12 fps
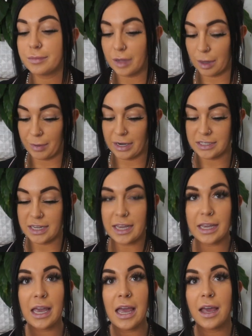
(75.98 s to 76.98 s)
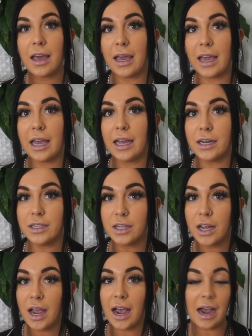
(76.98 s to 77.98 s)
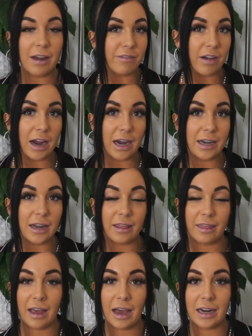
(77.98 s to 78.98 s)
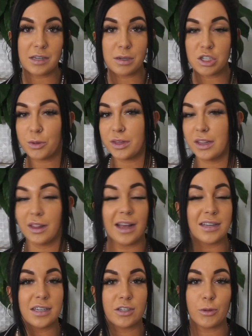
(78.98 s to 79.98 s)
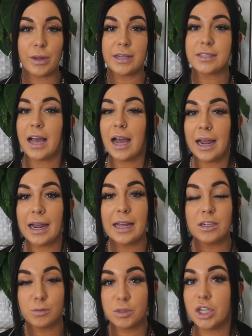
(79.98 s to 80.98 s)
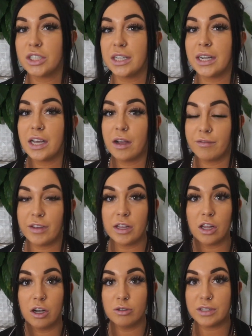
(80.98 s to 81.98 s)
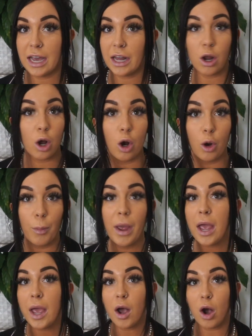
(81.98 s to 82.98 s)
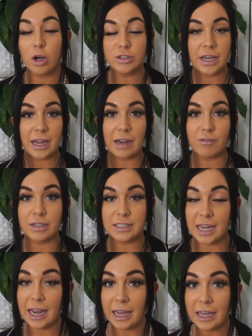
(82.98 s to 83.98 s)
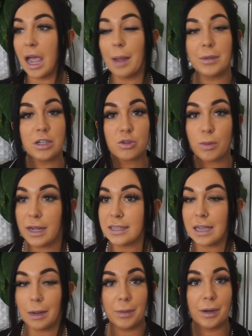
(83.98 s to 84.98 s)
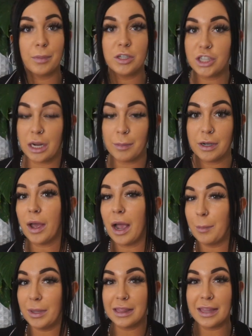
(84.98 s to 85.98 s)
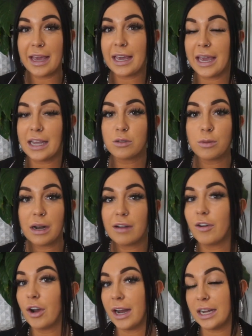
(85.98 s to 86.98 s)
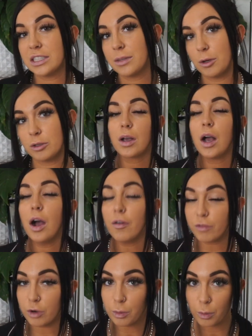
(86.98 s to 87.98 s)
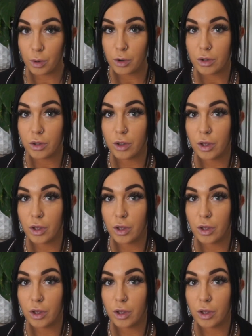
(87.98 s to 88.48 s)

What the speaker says: amazing, and I find that especially within the last 6 weeks I am just in comfy clothes at home all day every day. I'm in sweats, I'm in pajamas, I'm in leggings, whatever is the most comfortable